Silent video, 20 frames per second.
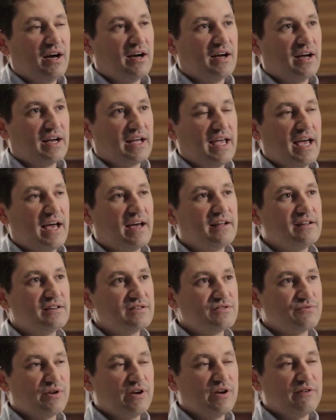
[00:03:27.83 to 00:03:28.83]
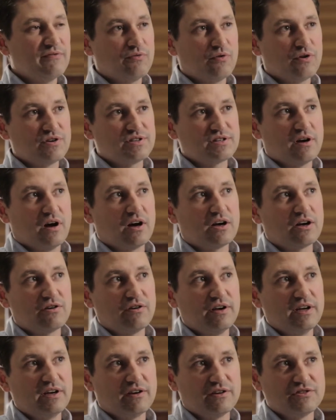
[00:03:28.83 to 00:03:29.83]
again, is reinforced
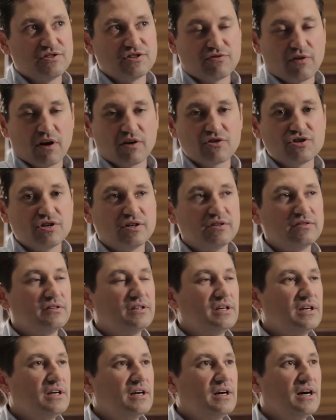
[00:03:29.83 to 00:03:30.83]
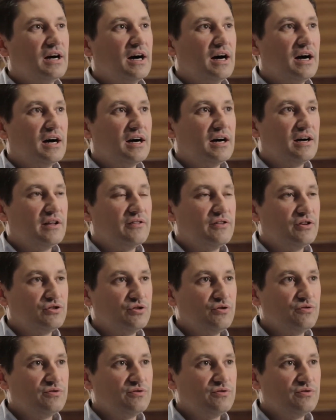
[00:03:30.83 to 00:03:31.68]
concrete construction. The two